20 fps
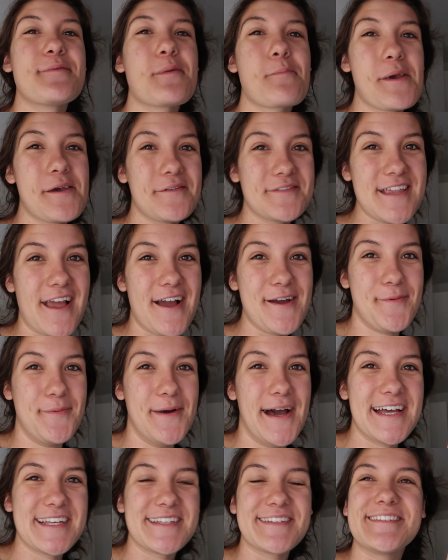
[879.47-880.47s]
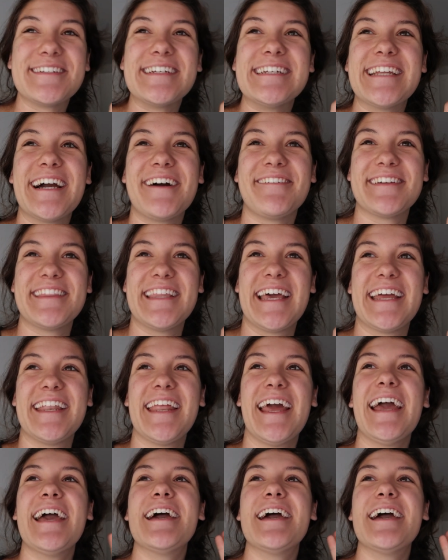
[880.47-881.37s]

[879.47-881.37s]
to be a bit of time pass between now and then.